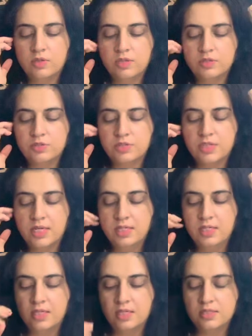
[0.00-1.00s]

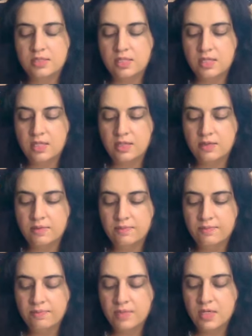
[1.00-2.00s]
understanding. It's like
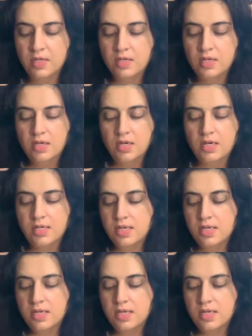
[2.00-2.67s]
I,